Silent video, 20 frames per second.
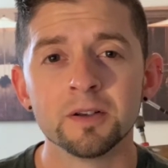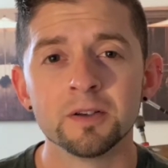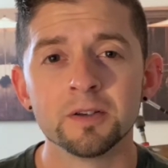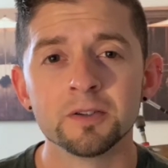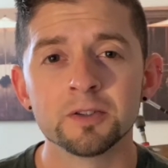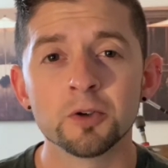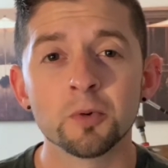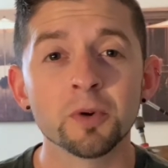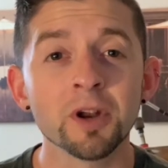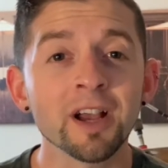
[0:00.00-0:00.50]

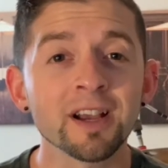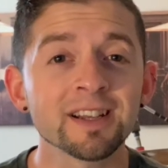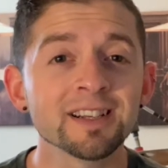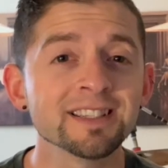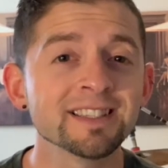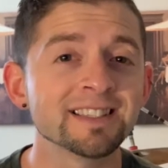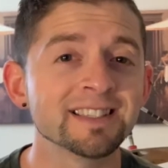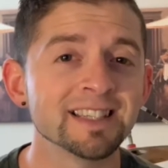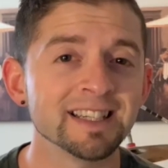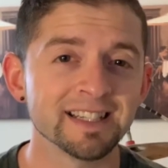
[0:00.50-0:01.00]
So we're not going
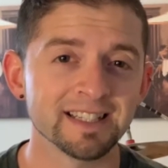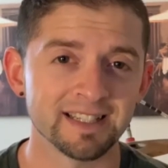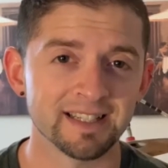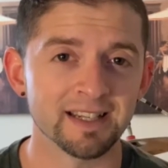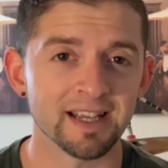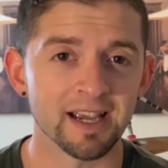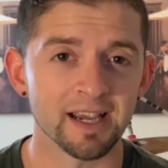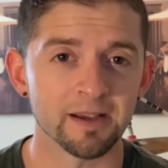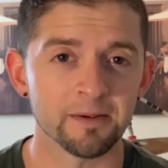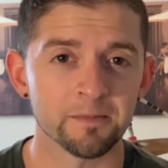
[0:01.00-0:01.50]
to sing
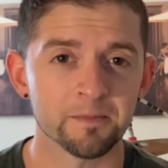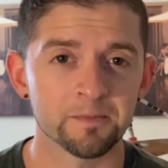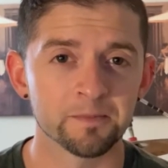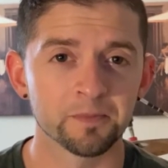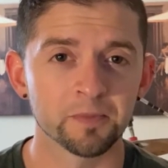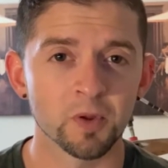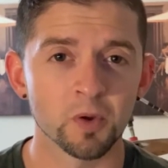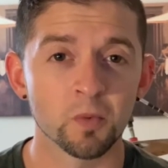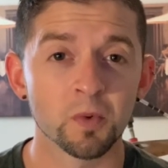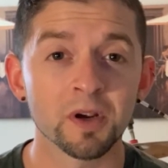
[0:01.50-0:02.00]
today.
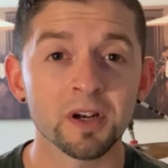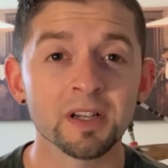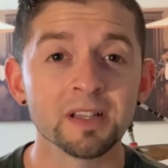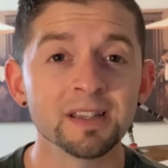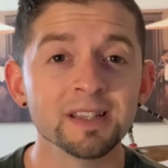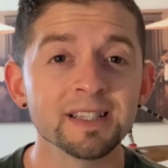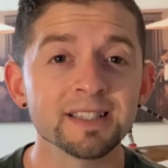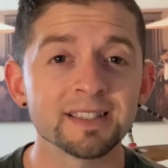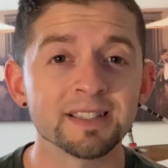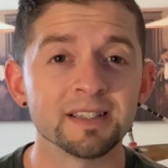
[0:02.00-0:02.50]
We're going to
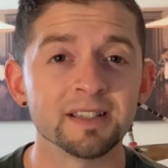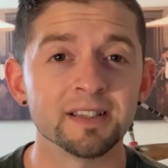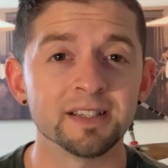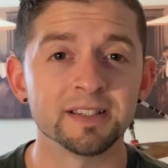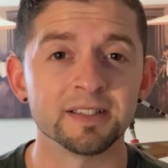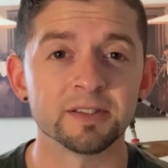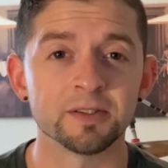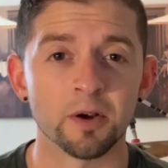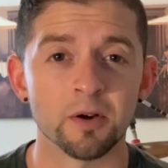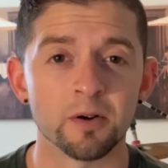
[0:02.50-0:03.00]
listen to
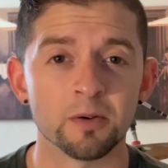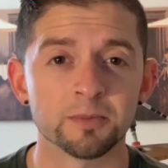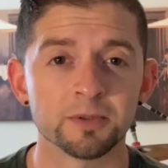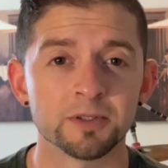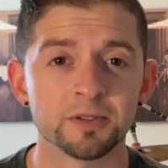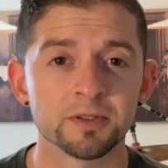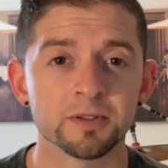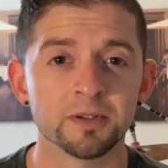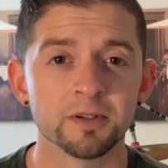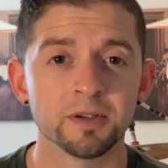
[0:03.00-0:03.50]
these
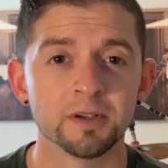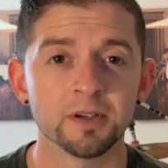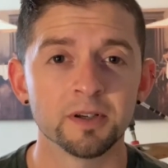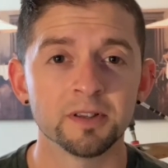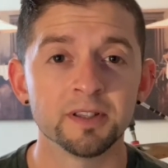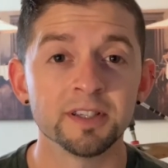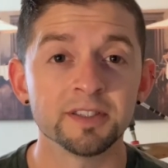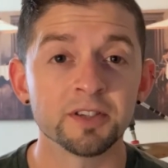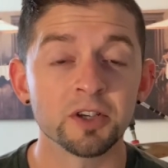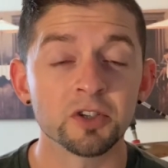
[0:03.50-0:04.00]
psalms,
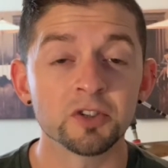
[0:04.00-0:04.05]
these